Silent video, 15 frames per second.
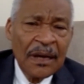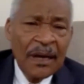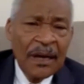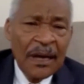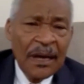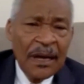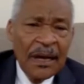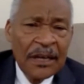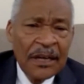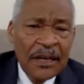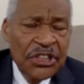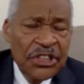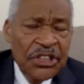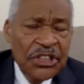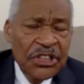She changed
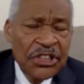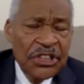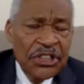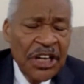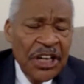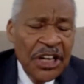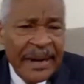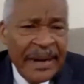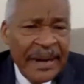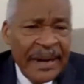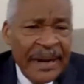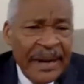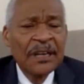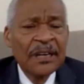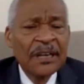my medication,
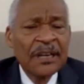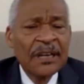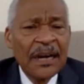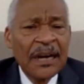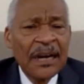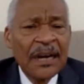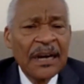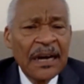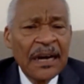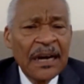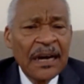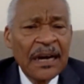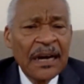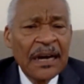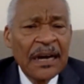
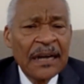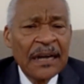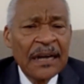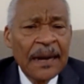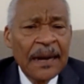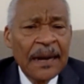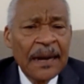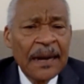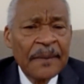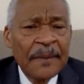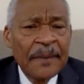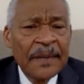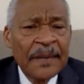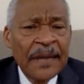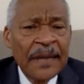and I went
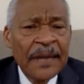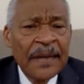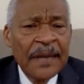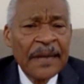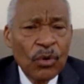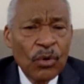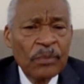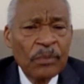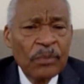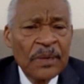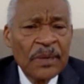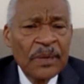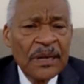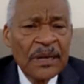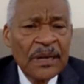home.
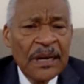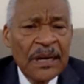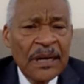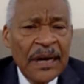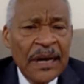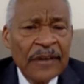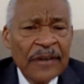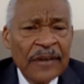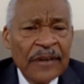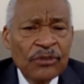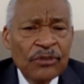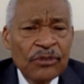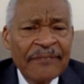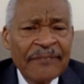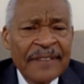I used to have
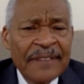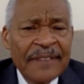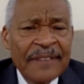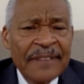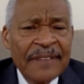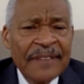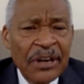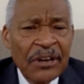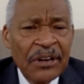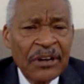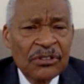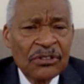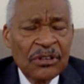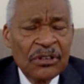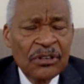nightmares if I
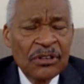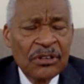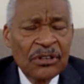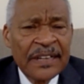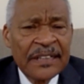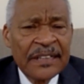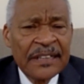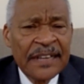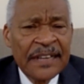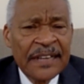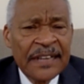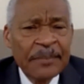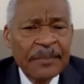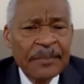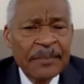didn't take the
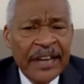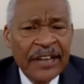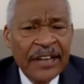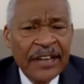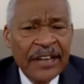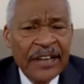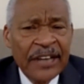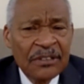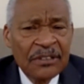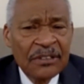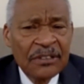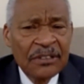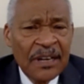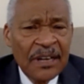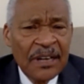medication.
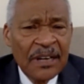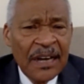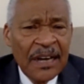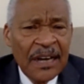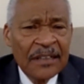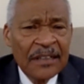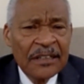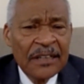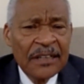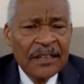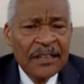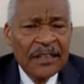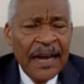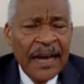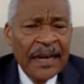And
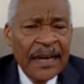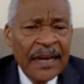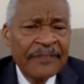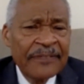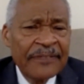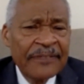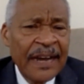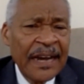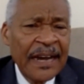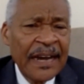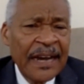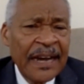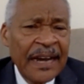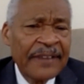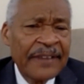if
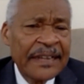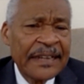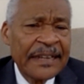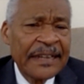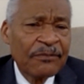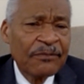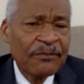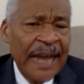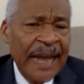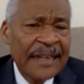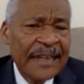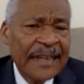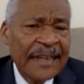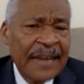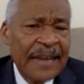when I had a
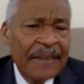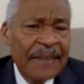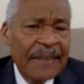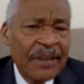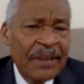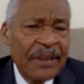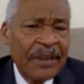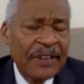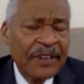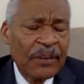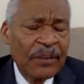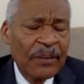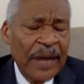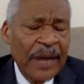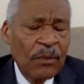nightmare, when I
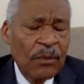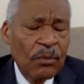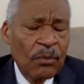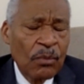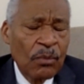woke